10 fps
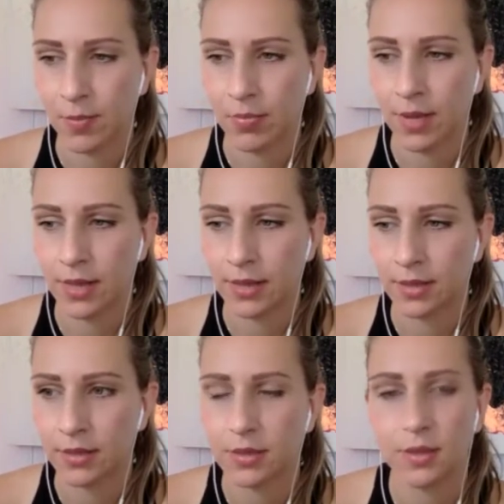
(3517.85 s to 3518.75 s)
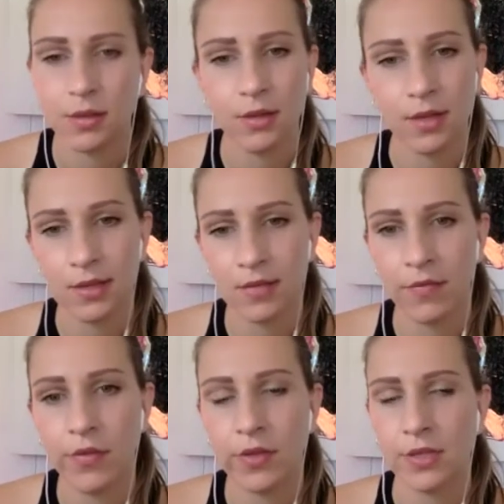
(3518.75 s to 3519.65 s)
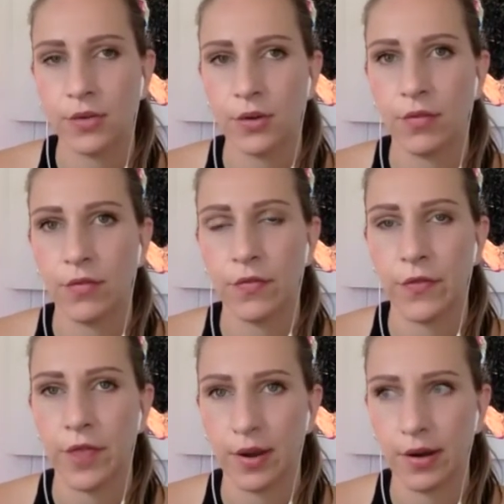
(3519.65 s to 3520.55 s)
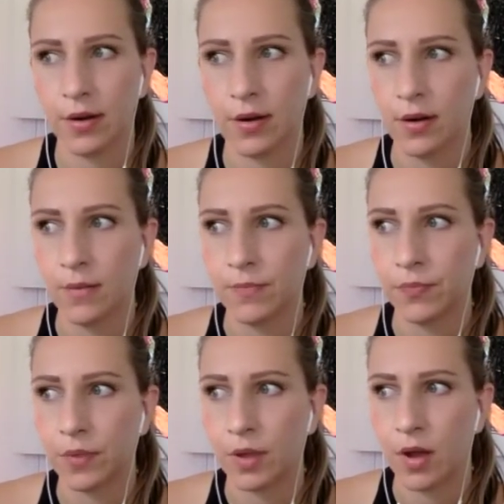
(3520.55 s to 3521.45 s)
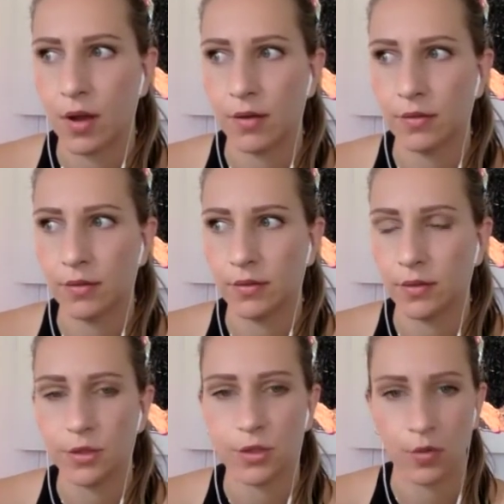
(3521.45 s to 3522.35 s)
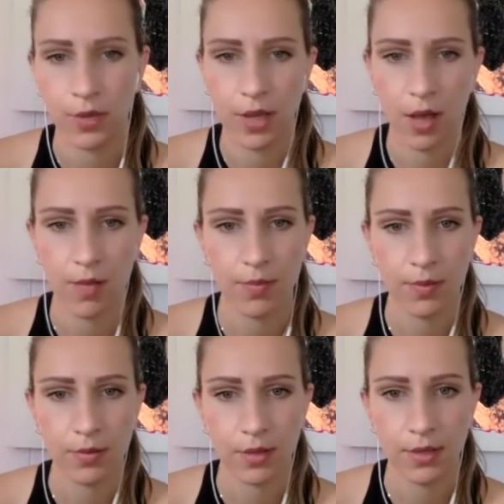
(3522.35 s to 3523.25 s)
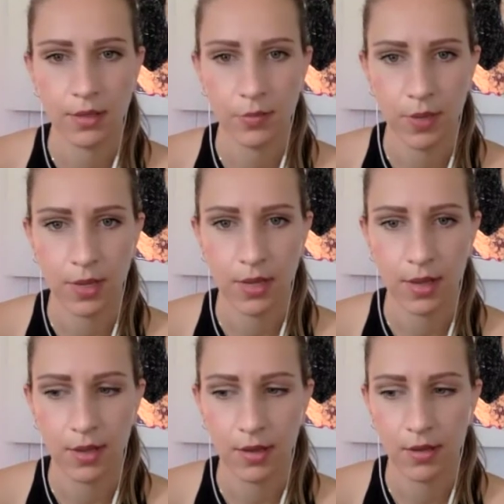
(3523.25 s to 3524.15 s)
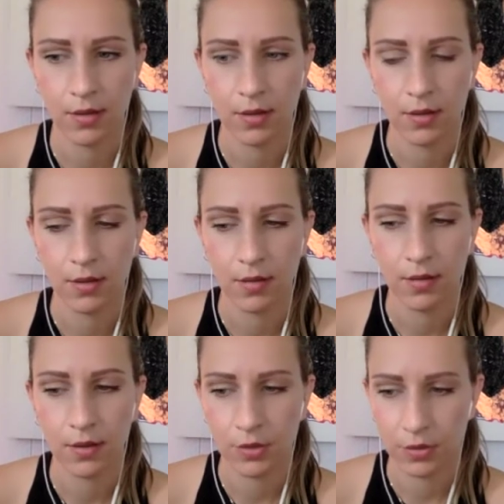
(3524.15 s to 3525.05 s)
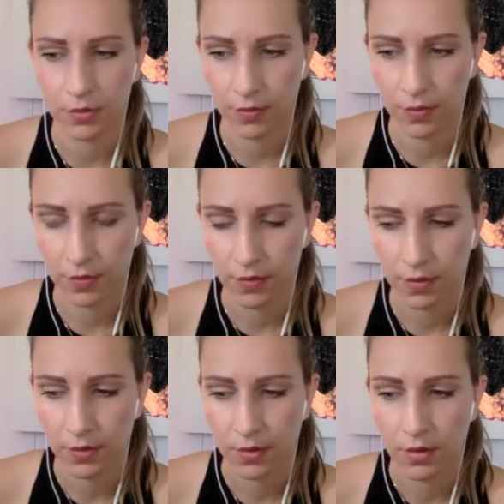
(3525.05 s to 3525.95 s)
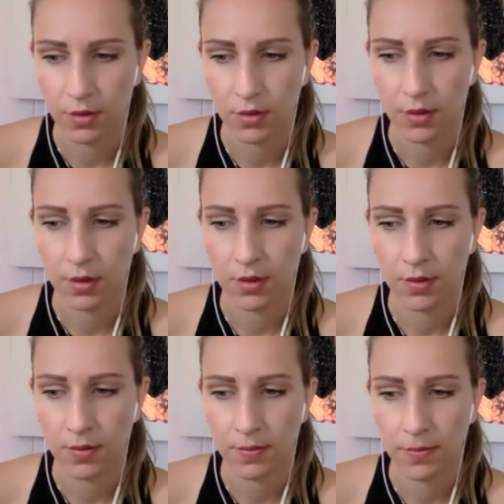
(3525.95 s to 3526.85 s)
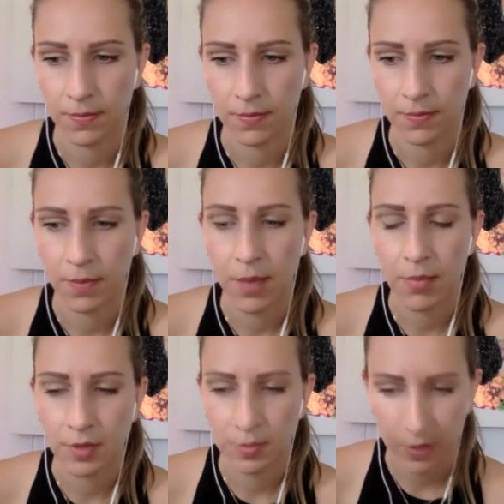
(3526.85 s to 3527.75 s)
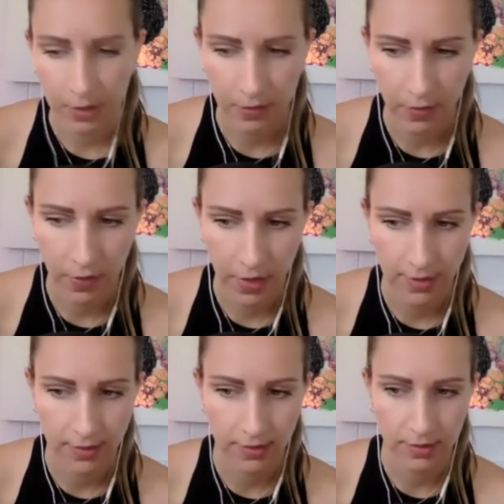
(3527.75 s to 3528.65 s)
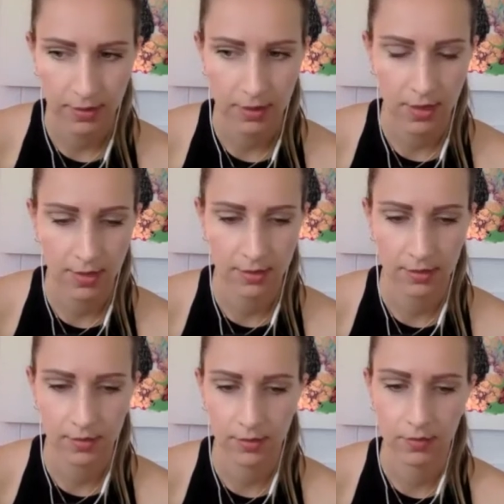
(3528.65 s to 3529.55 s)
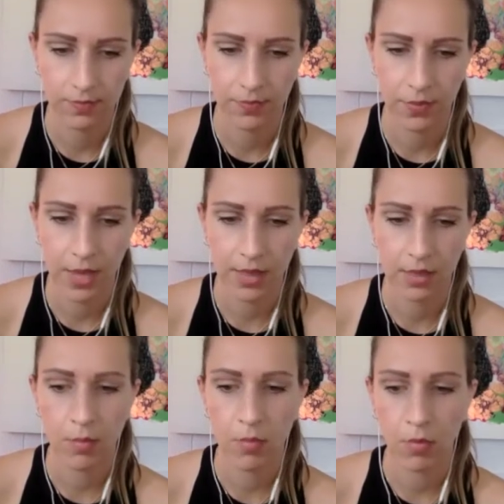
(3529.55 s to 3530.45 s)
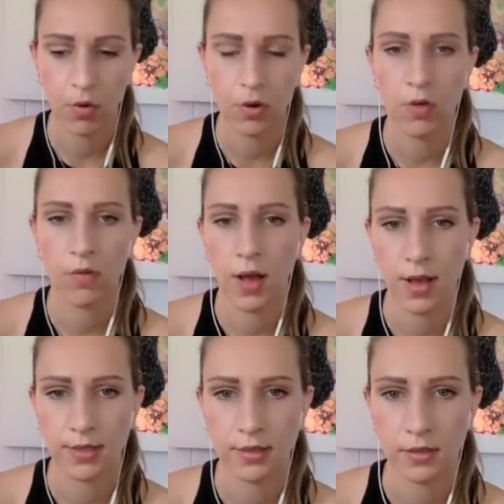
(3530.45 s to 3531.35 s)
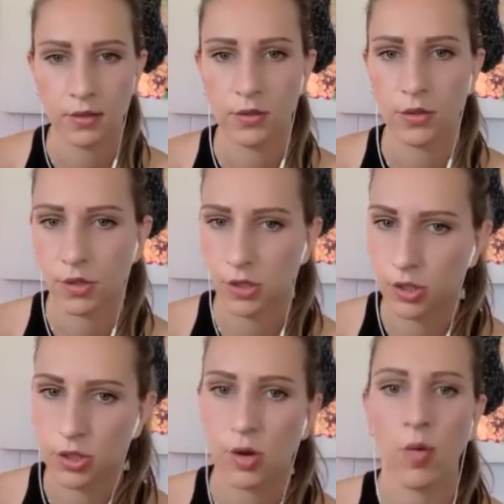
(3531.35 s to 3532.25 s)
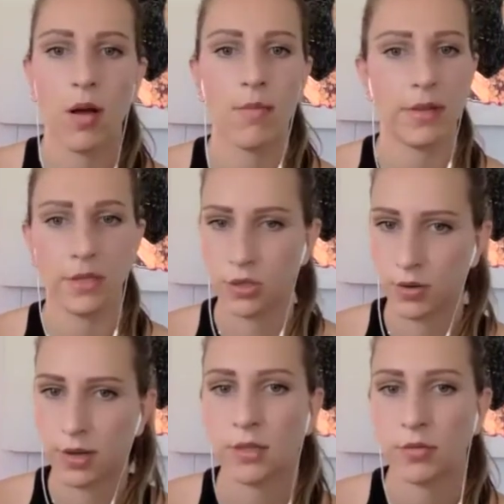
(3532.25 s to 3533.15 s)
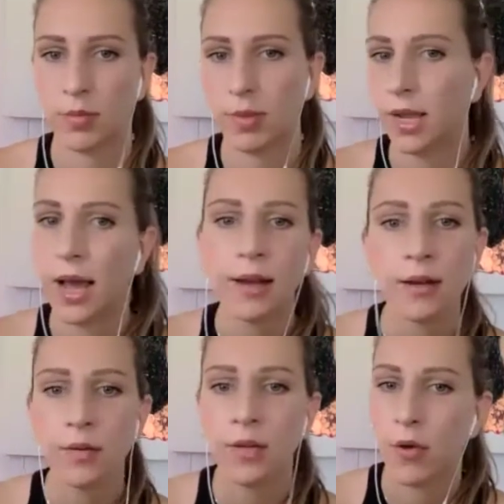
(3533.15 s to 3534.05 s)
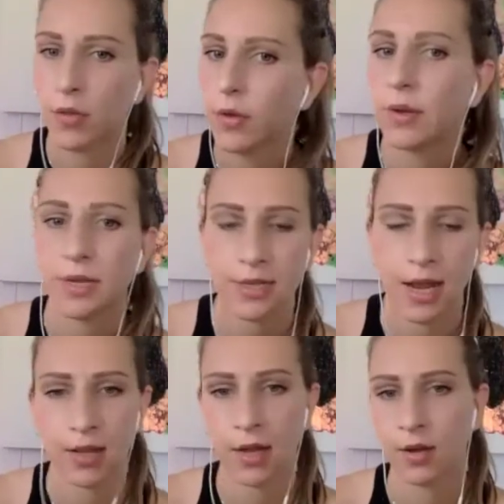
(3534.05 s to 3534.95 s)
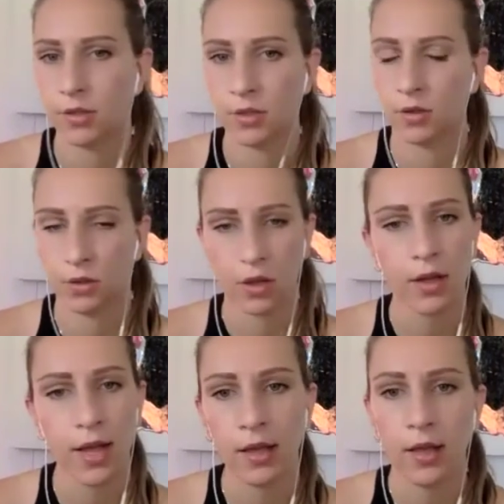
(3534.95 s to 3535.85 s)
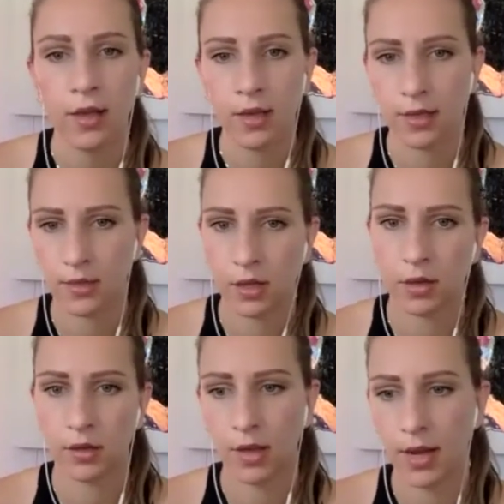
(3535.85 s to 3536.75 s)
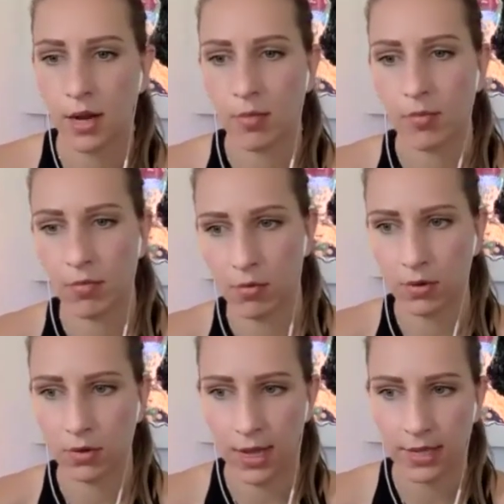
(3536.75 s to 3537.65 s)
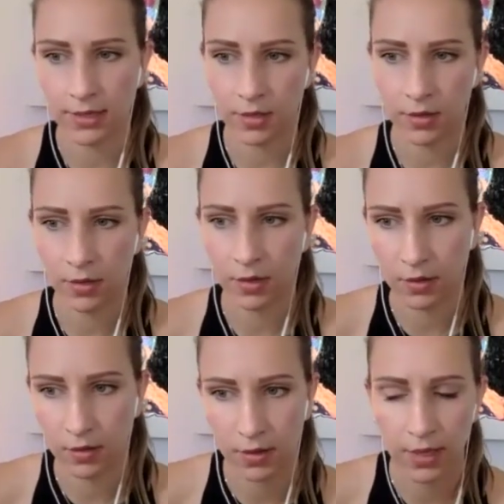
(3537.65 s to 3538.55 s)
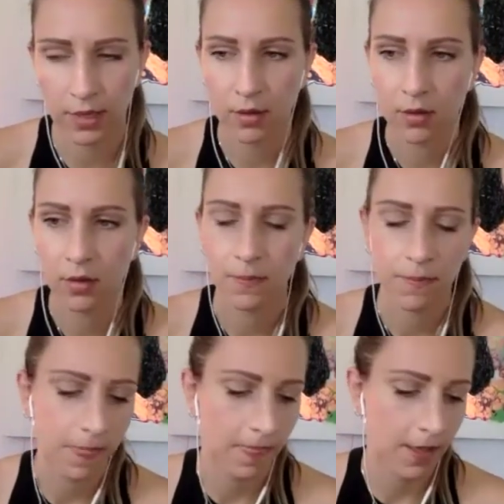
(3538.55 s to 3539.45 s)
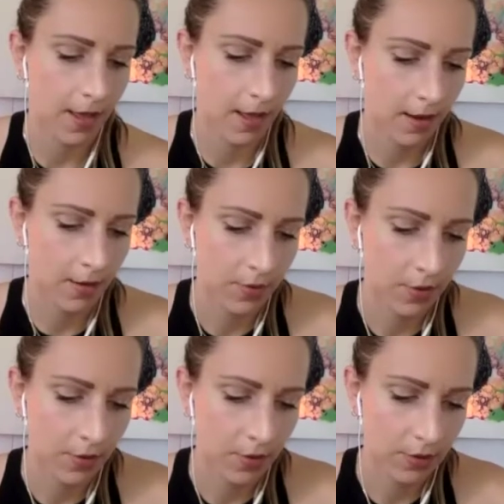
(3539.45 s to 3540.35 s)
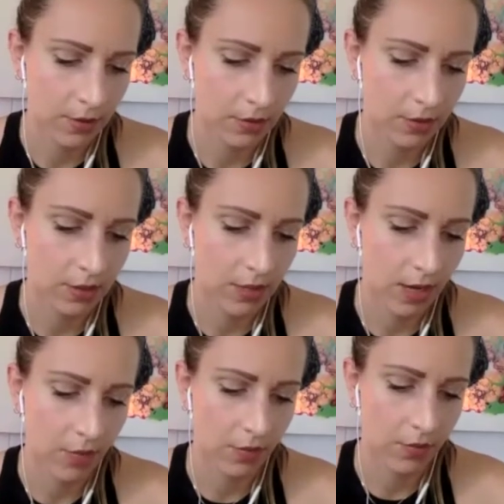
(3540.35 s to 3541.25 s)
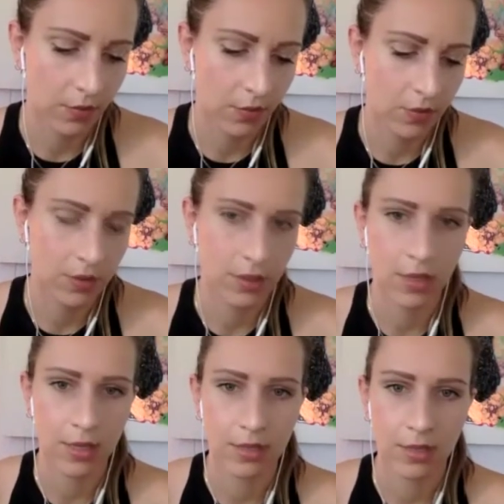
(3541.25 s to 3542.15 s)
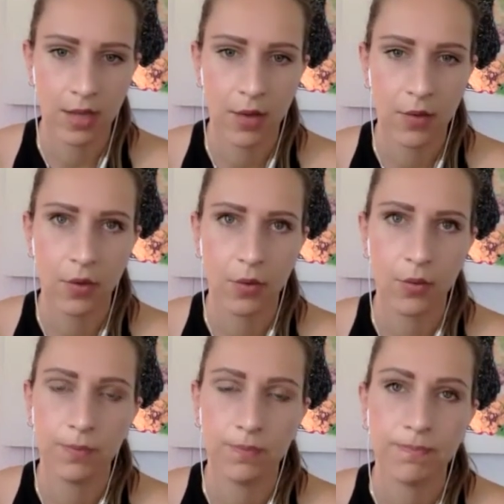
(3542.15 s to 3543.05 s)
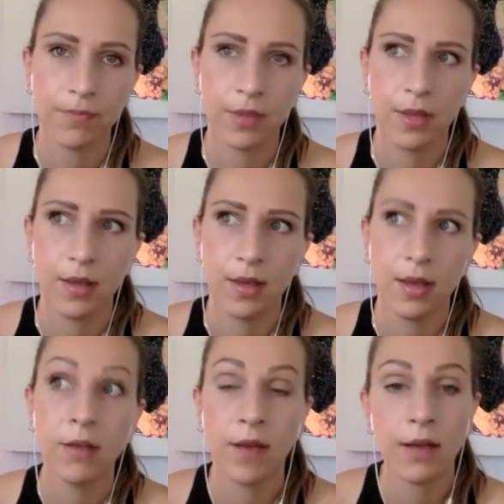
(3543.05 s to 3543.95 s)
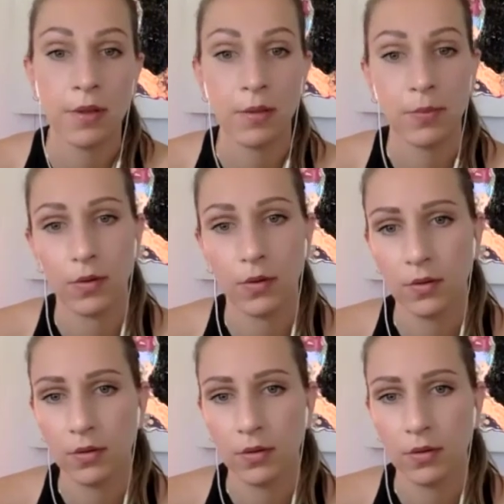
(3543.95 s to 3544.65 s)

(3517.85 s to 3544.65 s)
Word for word: but there's still this visceral fear of showing up and speaking their truth? My perspective on this is that the more of us just show up and trust will be guided without knowing exactly how it's going to look like, it's going to light up more lights on the grid. And I'm curious to see how you see this and how you invite people